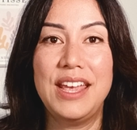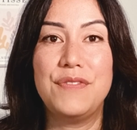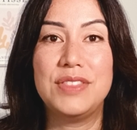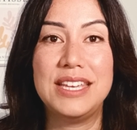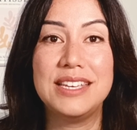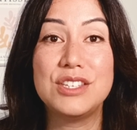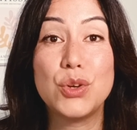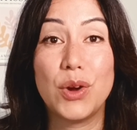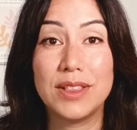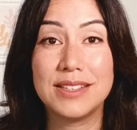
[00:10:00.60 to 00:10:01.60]
If these
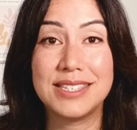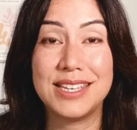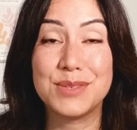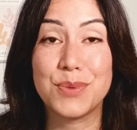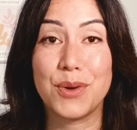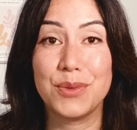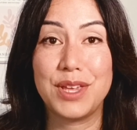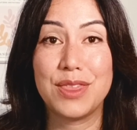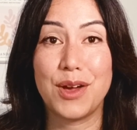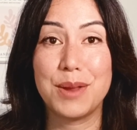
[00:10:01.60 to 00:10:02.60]
toilet seats were only
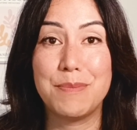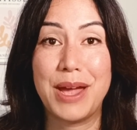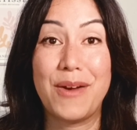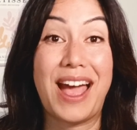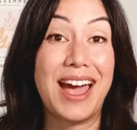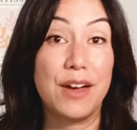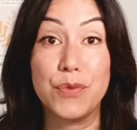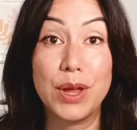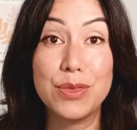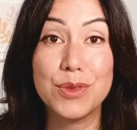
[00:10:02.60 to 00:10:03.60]
thought about
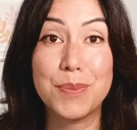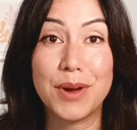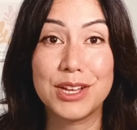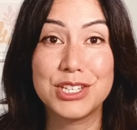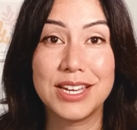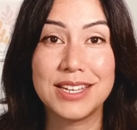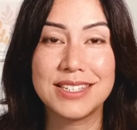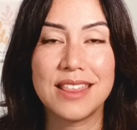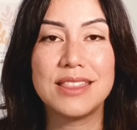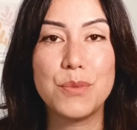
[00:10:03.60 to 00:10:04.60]
halfway through the
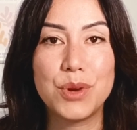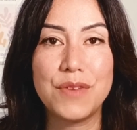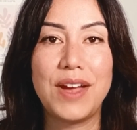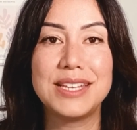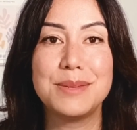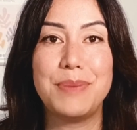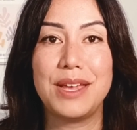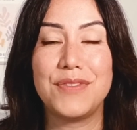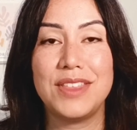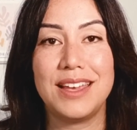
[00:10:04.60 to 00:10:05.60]
project, they would have had to
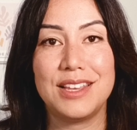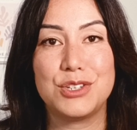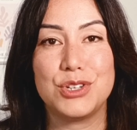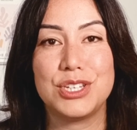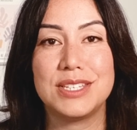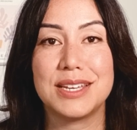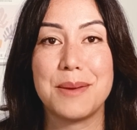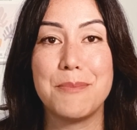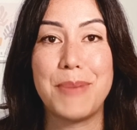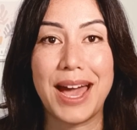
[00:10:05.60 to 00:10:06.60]
pay for the electrician to
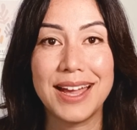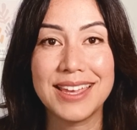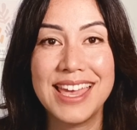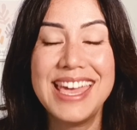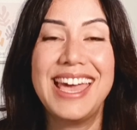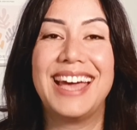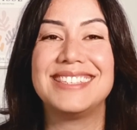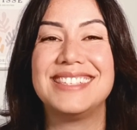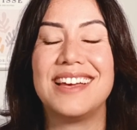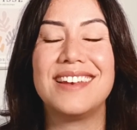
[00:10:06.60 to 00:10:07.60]
come back,
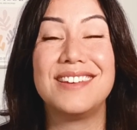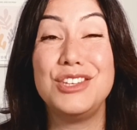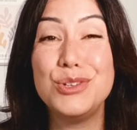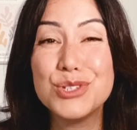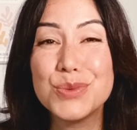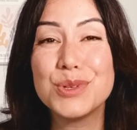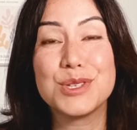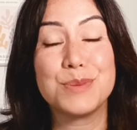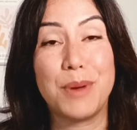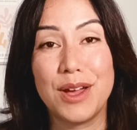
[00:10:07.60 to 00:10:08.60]
as it's an unusual
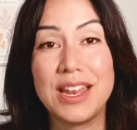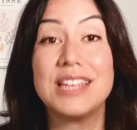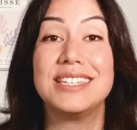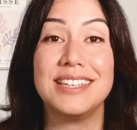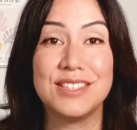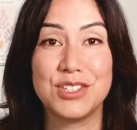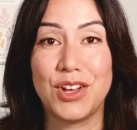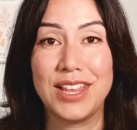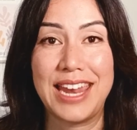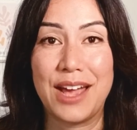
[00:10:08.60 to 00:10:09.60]
spot to
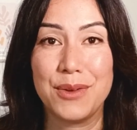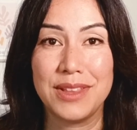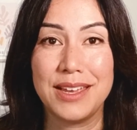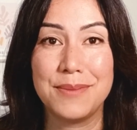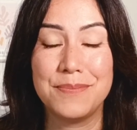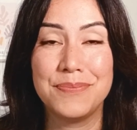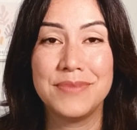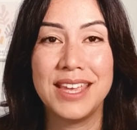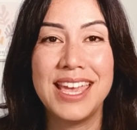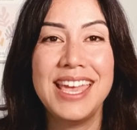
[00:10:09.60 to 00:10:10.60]
install an outlet.
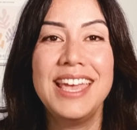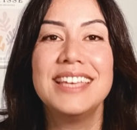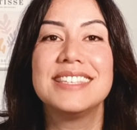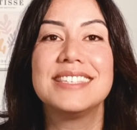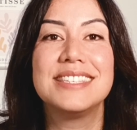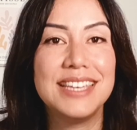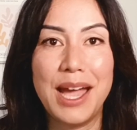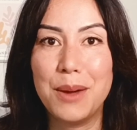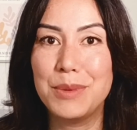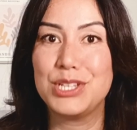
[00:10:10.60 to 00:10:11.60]
See
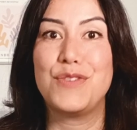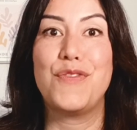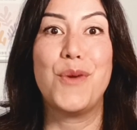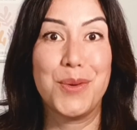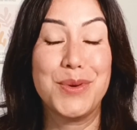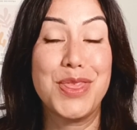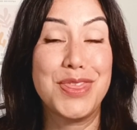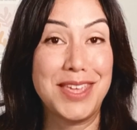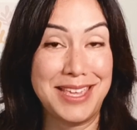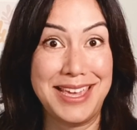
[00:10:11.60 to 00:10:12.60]
how much forward
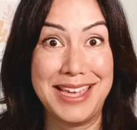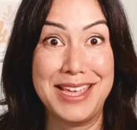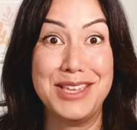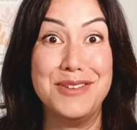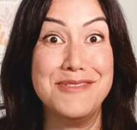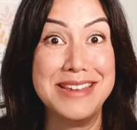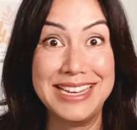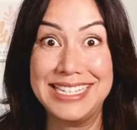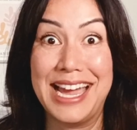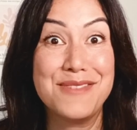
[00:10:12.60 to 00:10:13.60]
thinking you
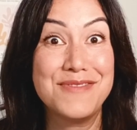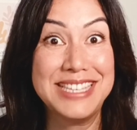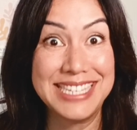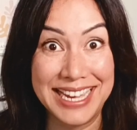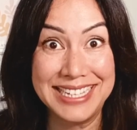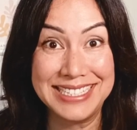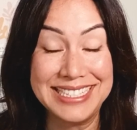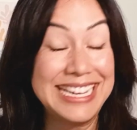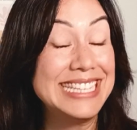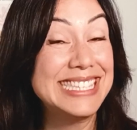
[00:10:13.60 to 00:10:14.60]
need to have
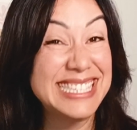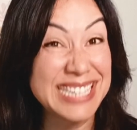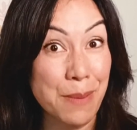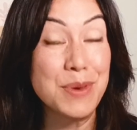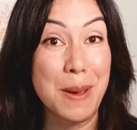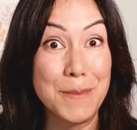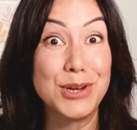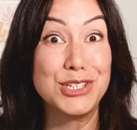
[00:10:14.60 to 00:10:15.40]
done in step number